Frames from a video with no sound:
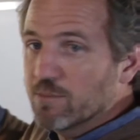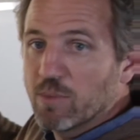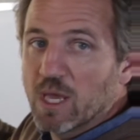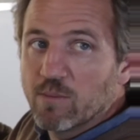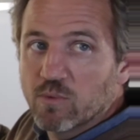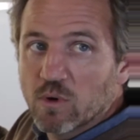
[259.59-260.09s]

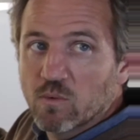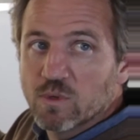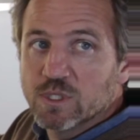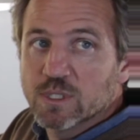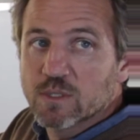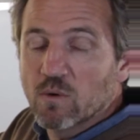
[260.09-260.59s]
paper,
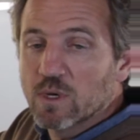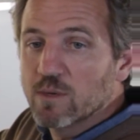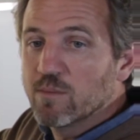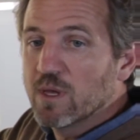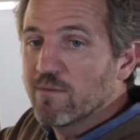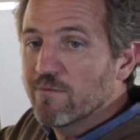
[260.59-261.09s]
which is going to
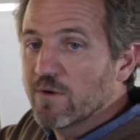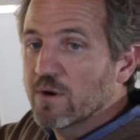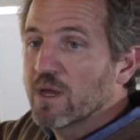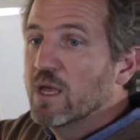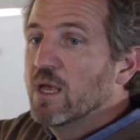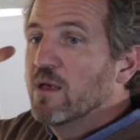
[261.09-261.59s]
be a
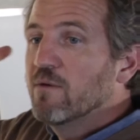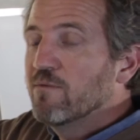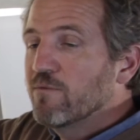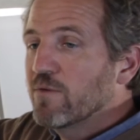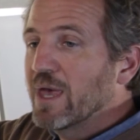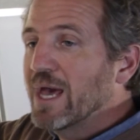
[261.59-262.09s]
very
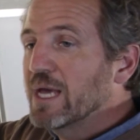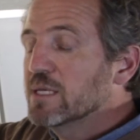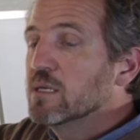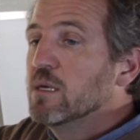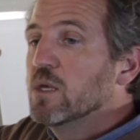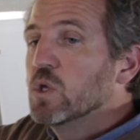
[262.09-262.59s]

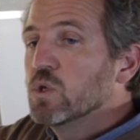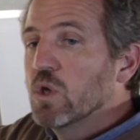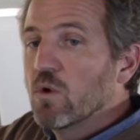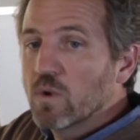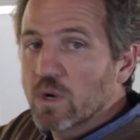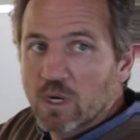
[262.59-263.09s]
flat,
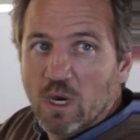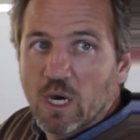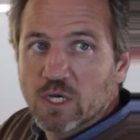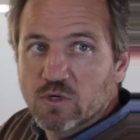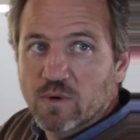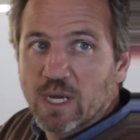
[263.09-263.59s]
lower
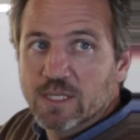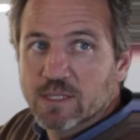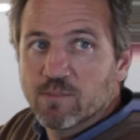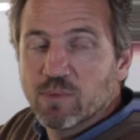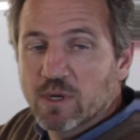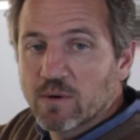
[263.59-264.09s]
contrast
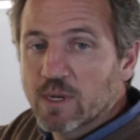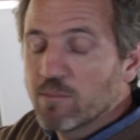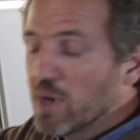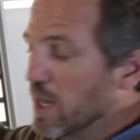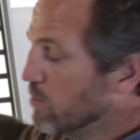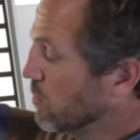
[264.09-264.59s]
appearing
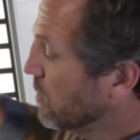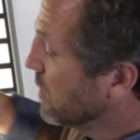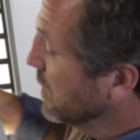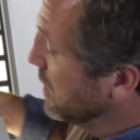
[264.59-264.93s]
paper.